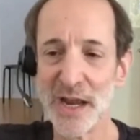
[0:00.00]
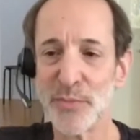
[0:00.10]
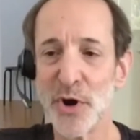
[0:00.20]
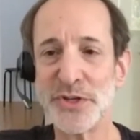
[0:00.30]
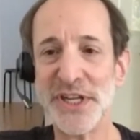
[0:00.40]

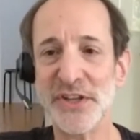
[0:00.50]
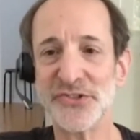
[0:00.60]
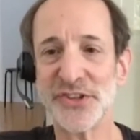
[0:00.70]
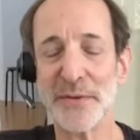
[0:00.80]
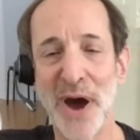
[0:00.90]

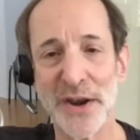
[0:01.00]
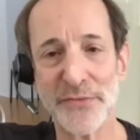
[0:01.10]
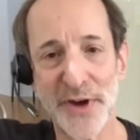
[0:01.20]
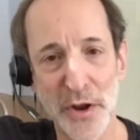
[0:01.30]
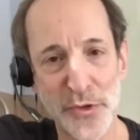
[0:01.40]
proteins can
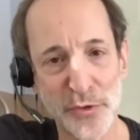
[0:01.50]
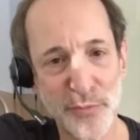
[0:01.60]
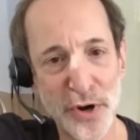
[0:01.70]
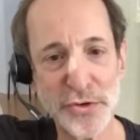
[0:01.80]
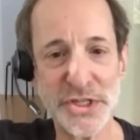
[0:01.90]
modify other
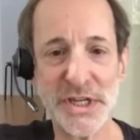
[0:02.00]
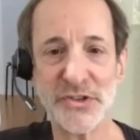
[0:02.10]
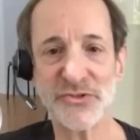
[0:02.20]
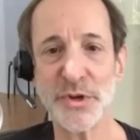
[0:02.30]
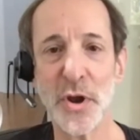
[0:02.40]

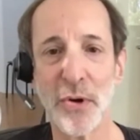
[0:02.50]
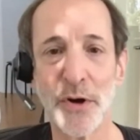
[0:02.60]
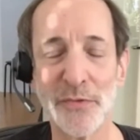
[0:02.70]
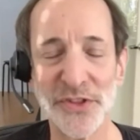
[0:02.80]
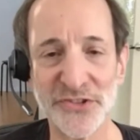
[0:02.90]
proteins. We know
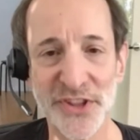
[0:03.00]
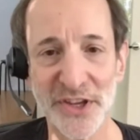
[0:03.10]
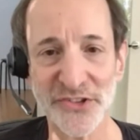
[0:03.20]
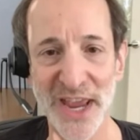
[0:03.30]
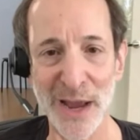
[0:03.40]
all of these
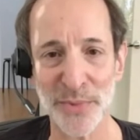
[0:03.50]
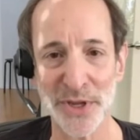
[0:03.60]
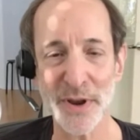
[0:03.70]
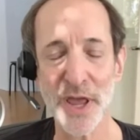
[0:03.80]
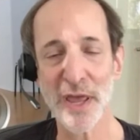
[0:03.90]
things happen.